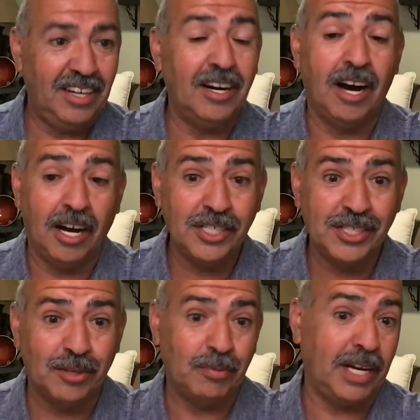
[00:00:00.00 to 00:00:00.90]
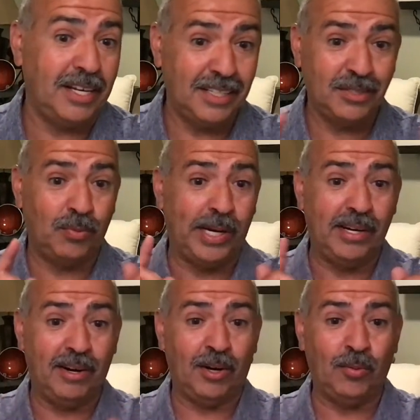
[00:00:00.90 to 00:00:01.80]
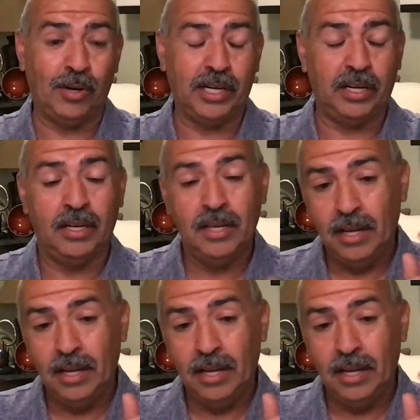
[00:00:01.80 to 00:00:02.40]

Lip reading: Awesome. I guess we are working.